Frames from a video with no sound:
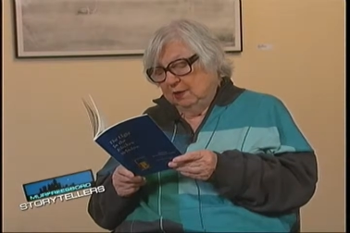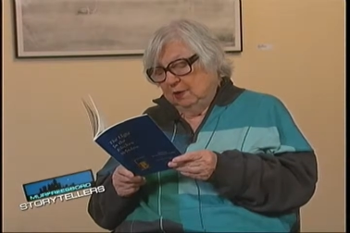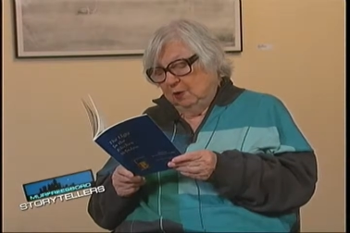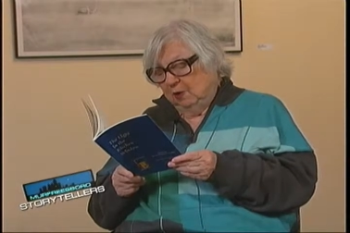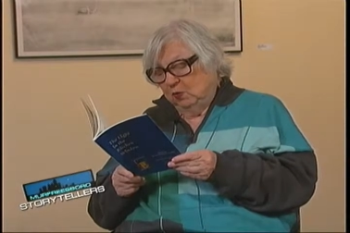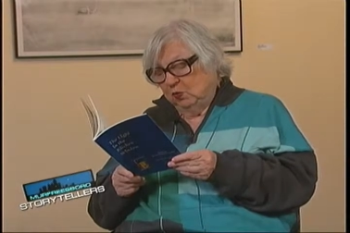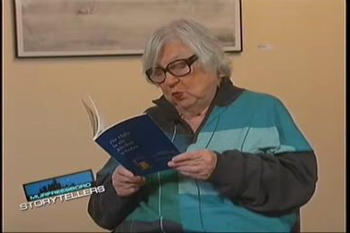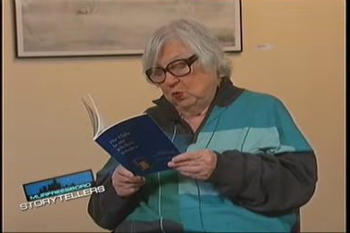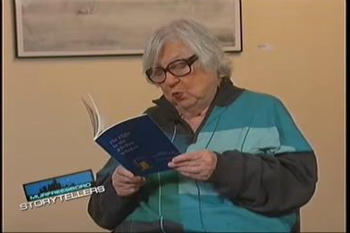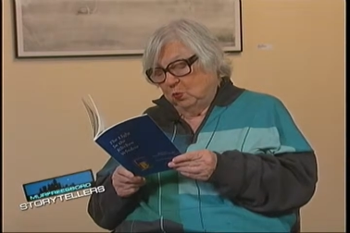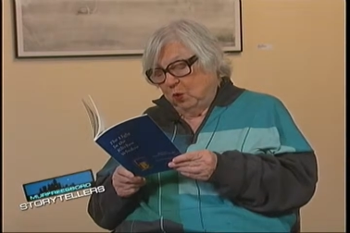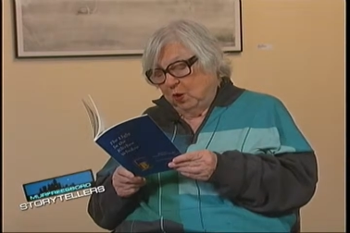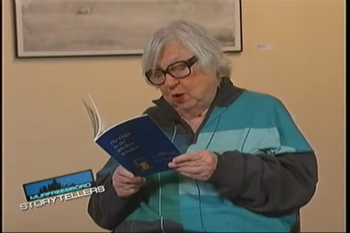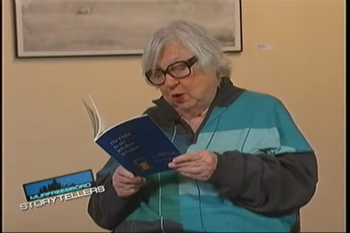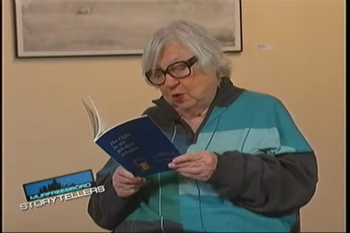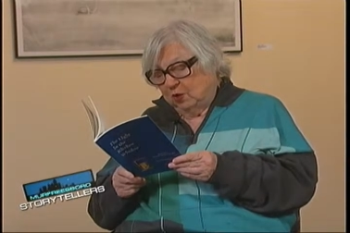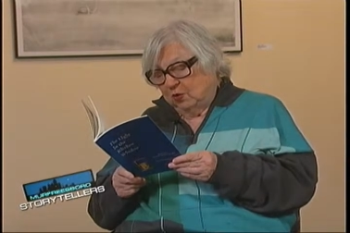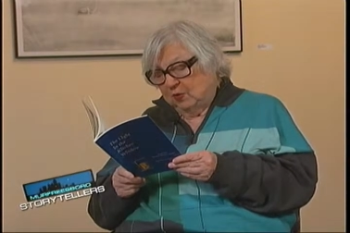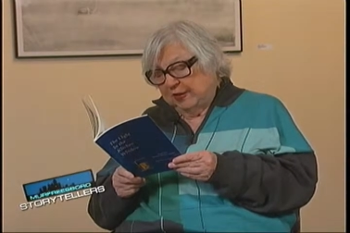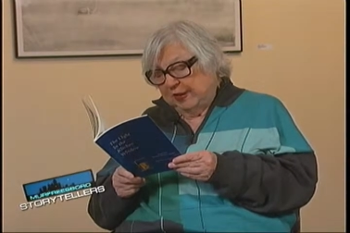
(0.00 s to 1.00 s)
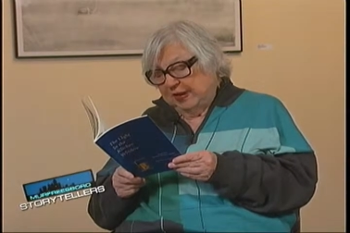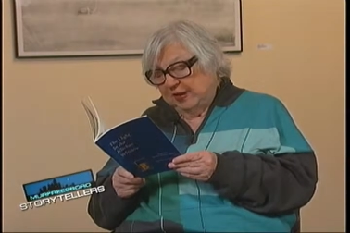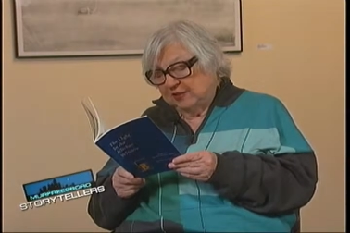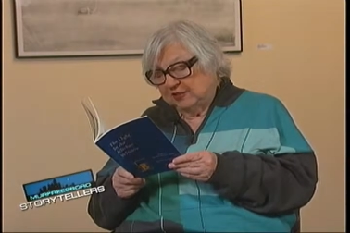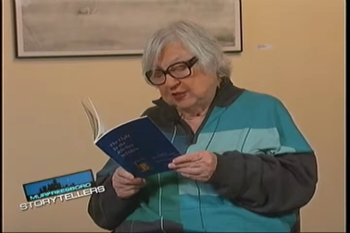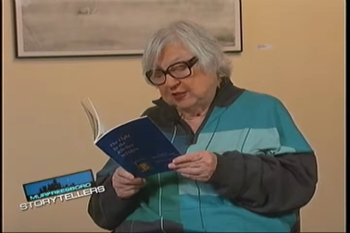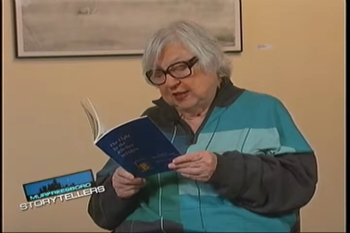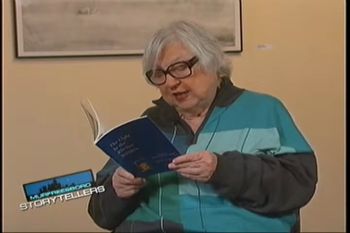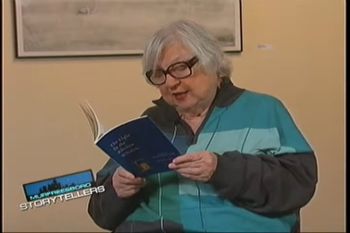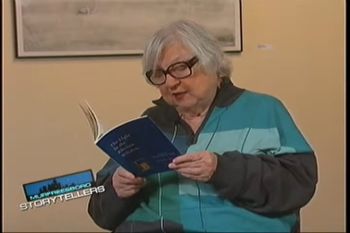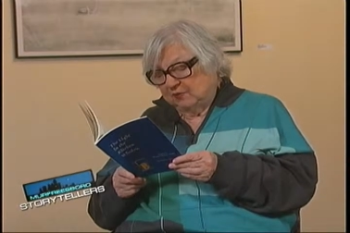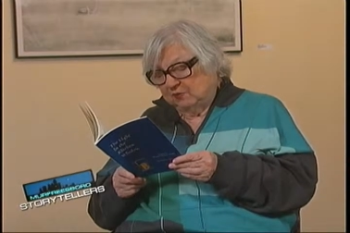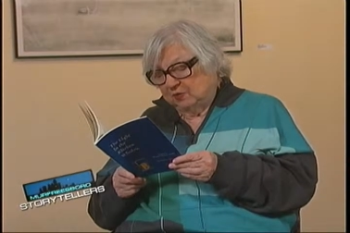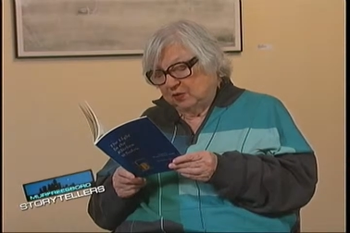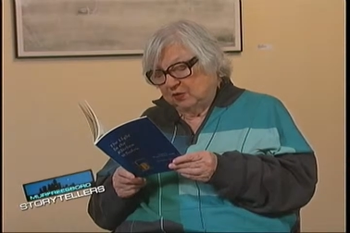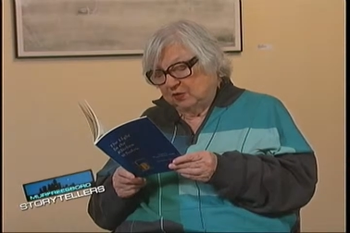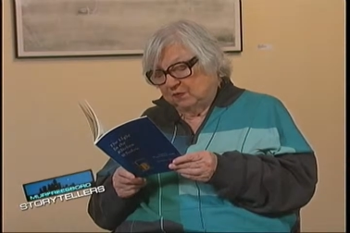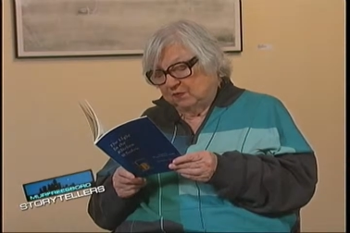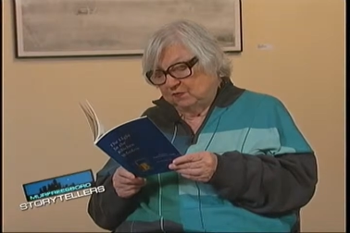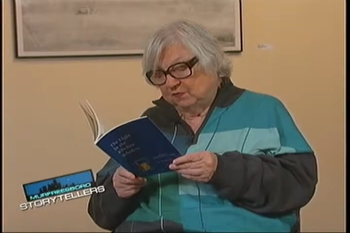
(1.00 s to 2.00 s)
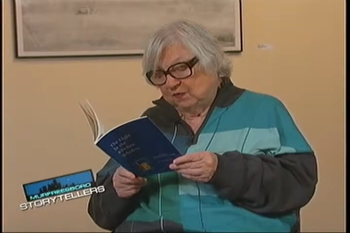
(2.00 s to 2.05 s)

on the wall outside of one of the